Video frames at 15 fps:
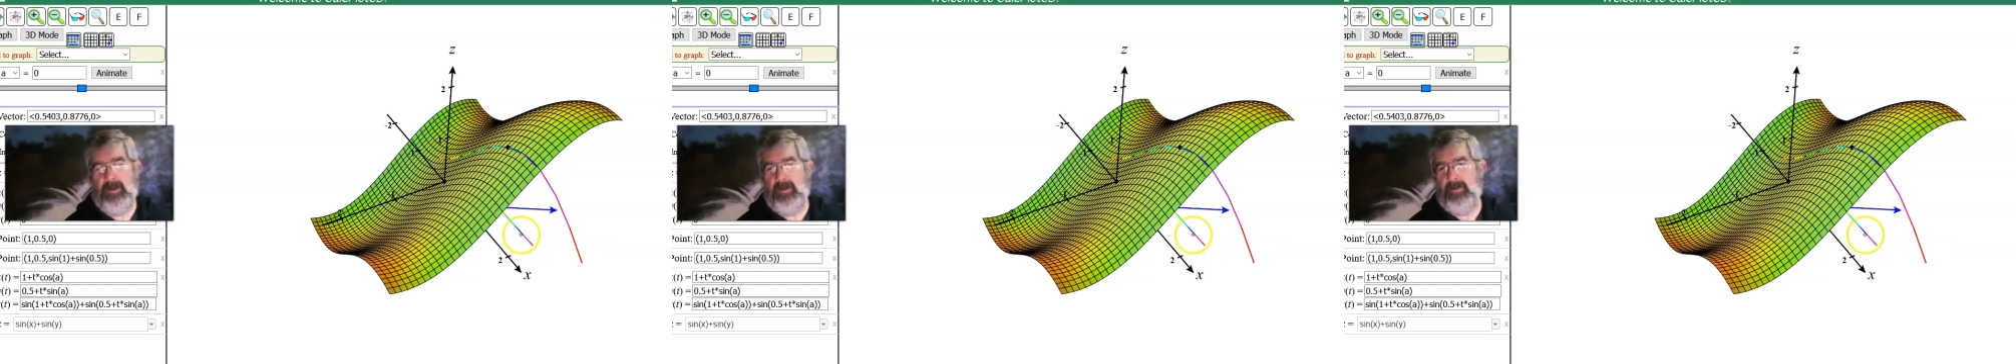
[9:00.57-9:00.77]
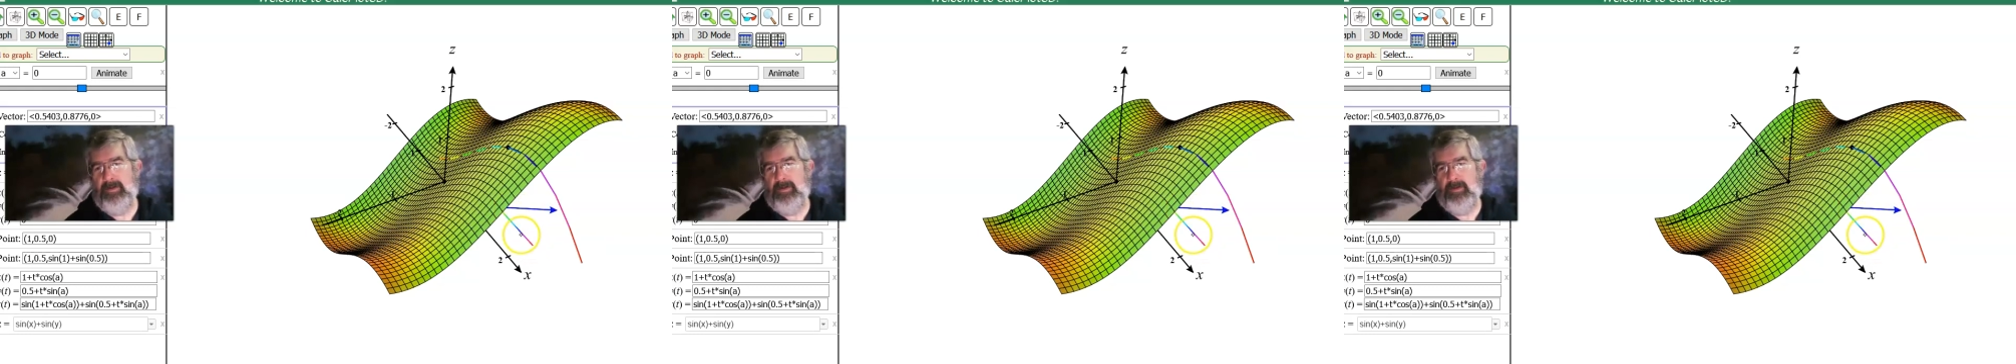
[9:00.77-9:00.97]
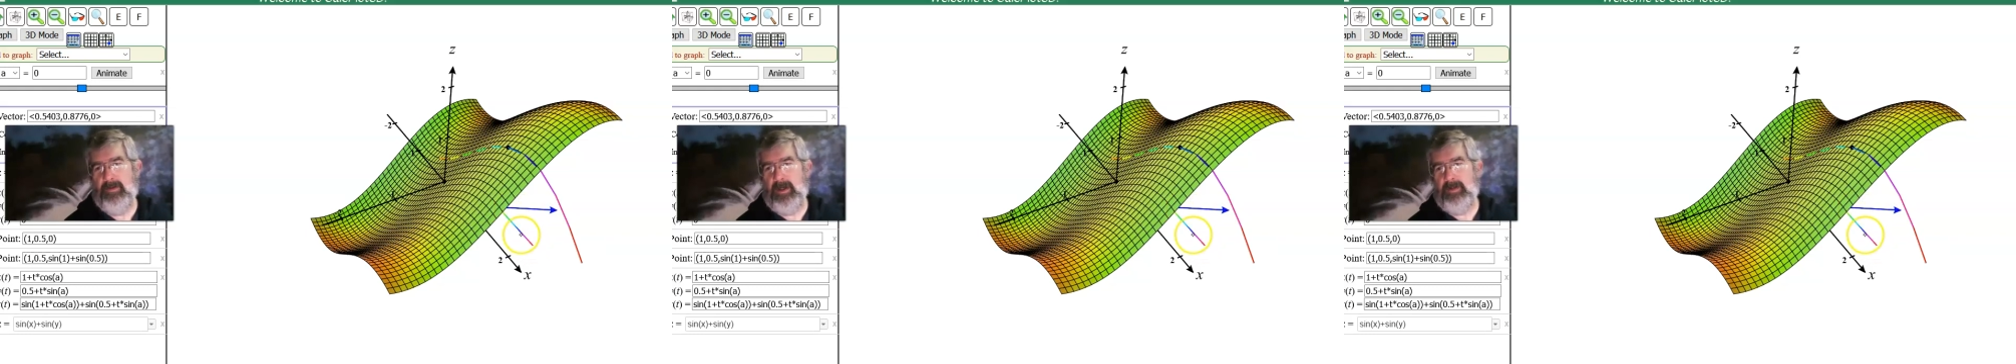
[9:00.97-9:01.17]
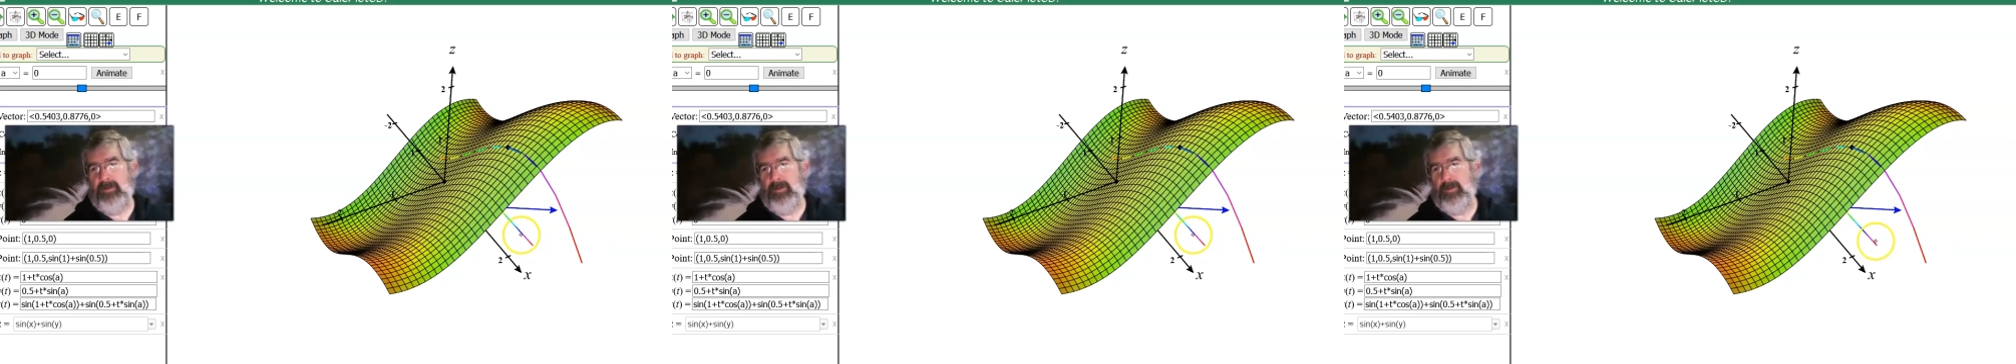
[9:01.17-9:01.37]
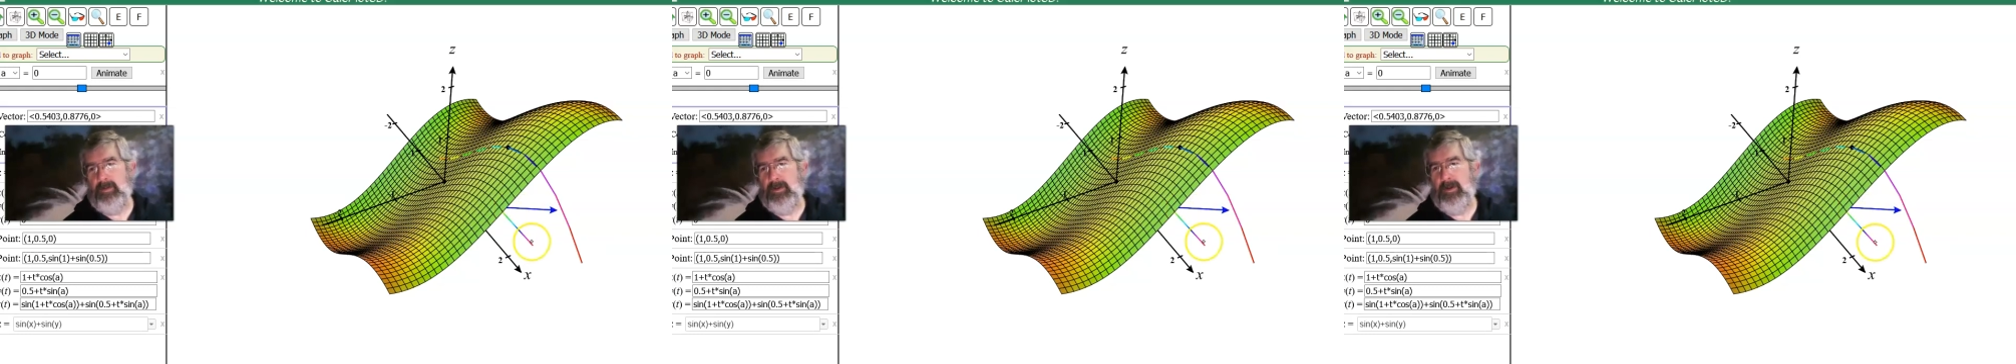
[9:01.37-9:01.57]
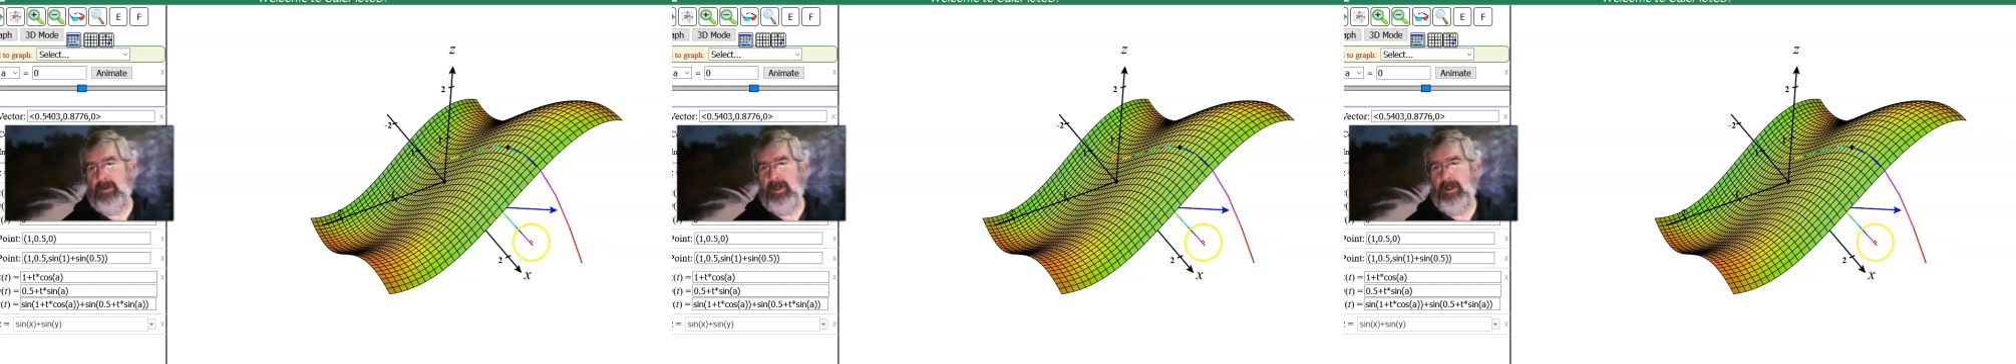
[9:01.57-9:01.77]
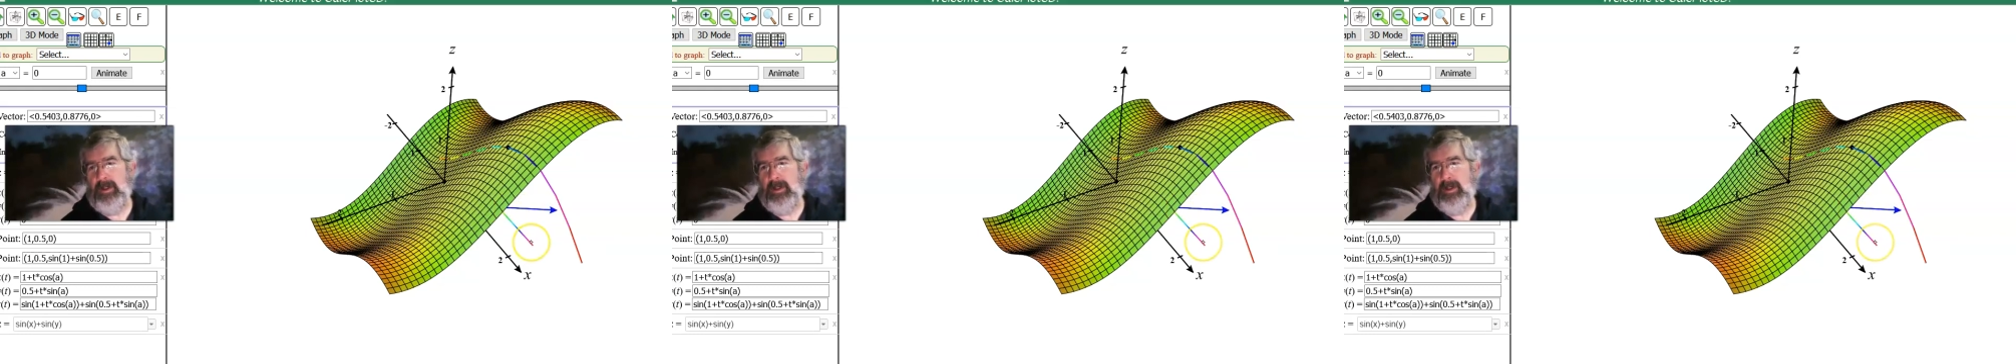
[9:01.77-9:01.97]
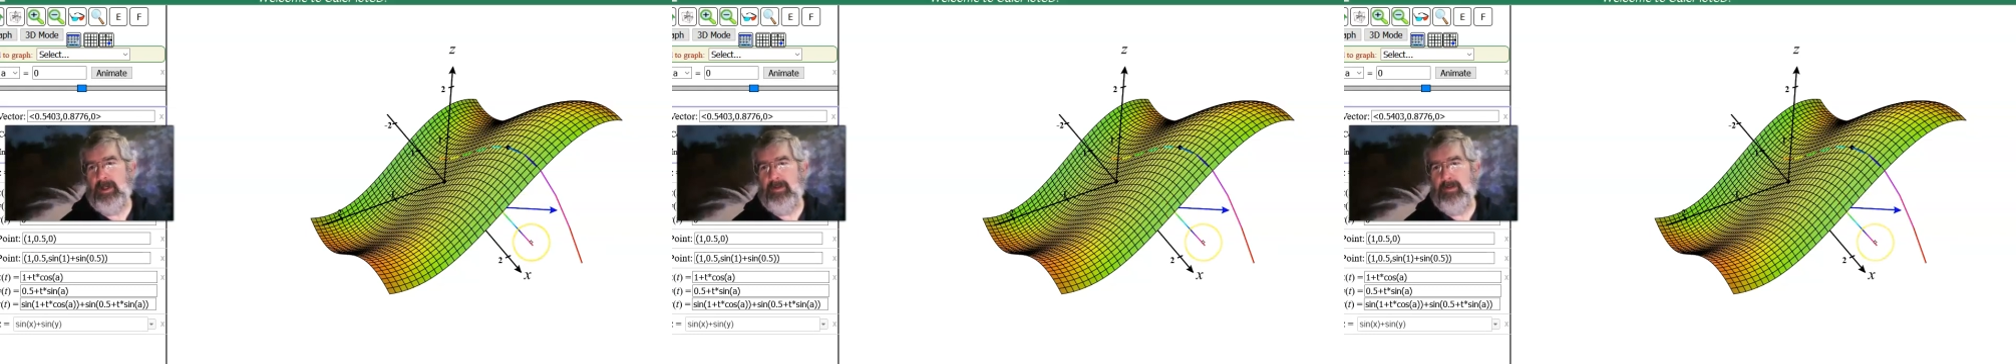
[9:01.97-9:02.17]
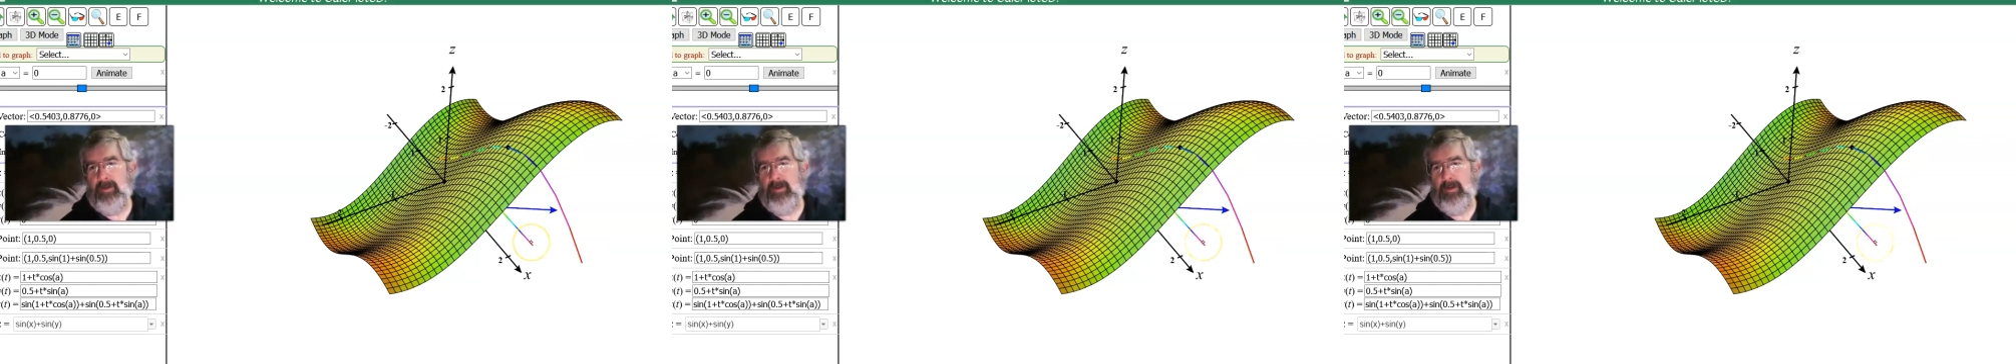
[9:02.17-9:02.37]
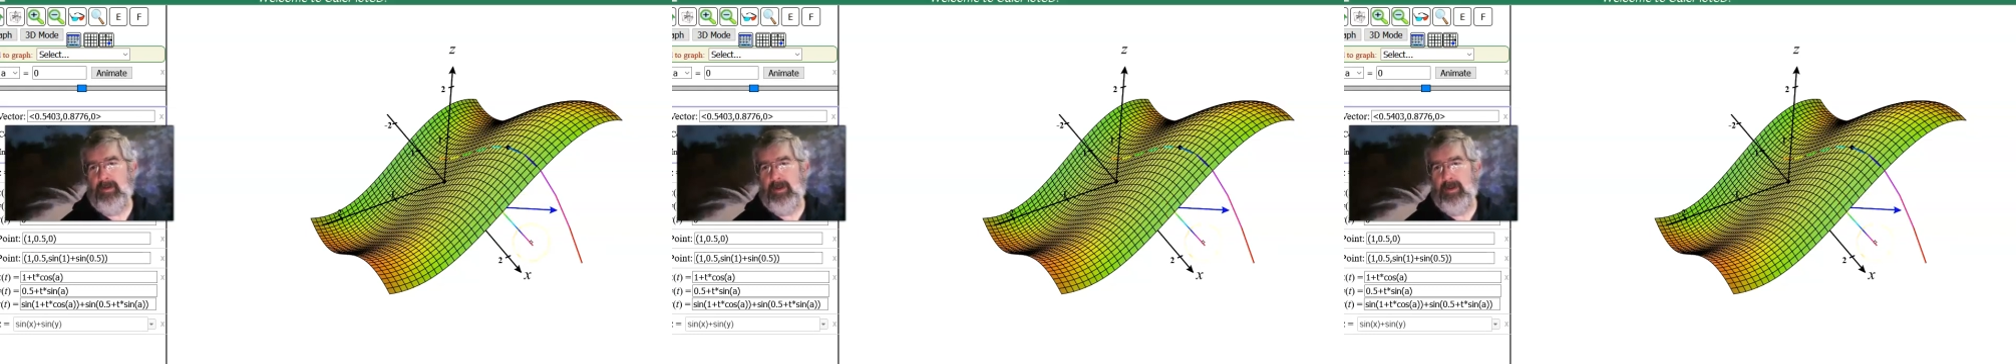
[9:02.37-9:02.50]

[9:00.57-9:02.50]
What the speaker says: the direction we're looking, and so